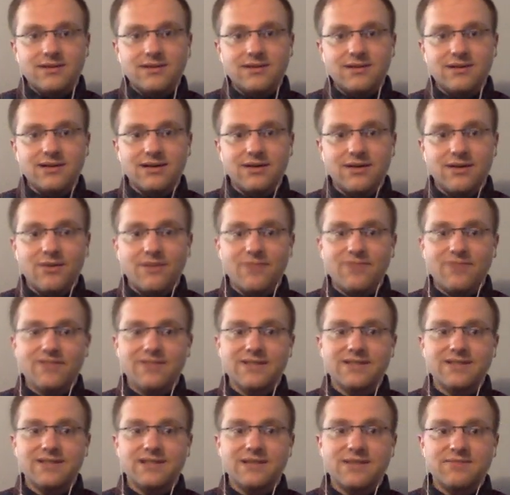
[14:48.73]
Hopefully
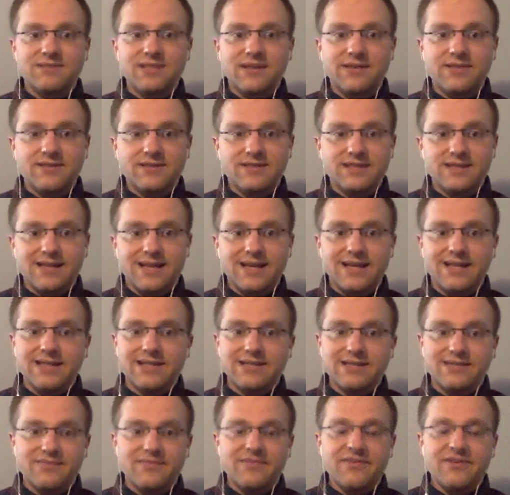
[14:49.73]
this update was
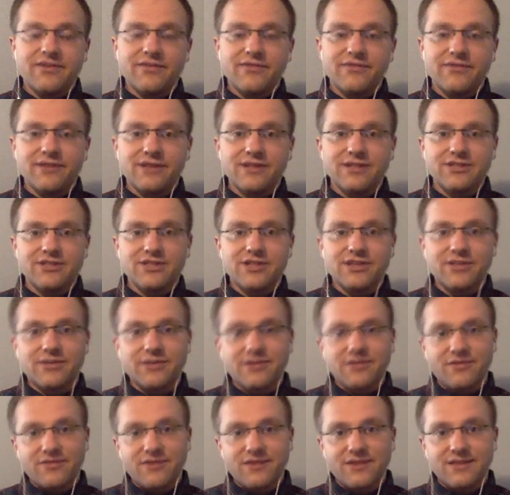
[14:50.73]
enlightening. Feel free to share with
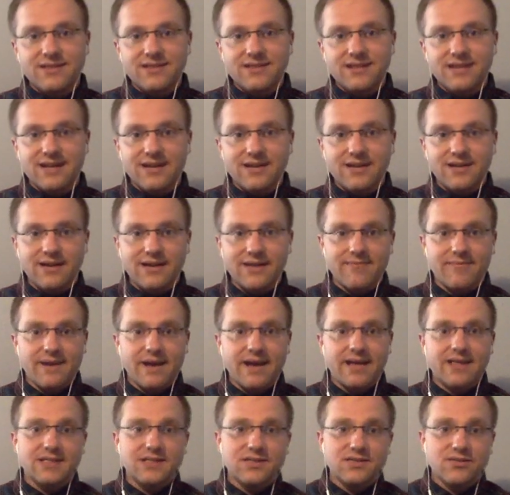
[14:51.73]
friends, and I'll get
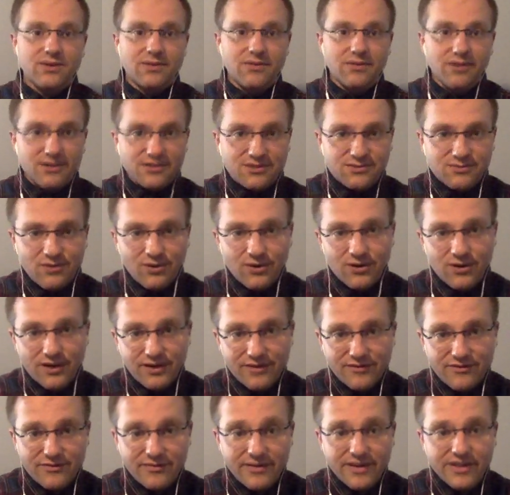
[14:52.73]
back to you when there's more
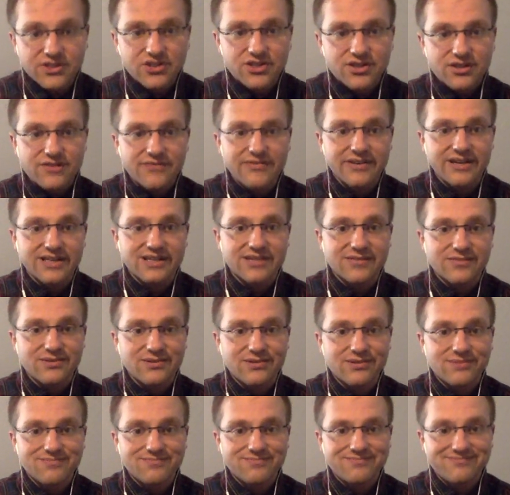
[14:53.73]
information
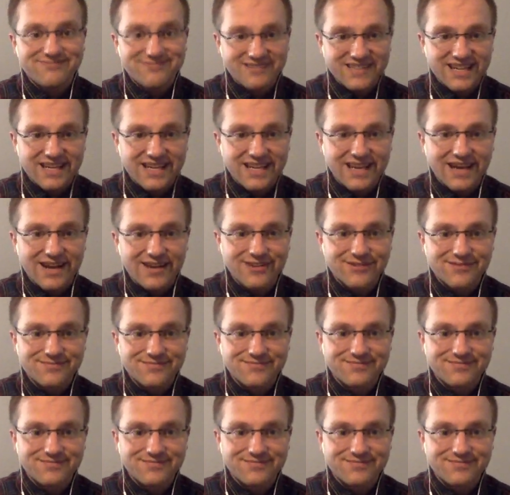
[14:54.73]
available. Take care.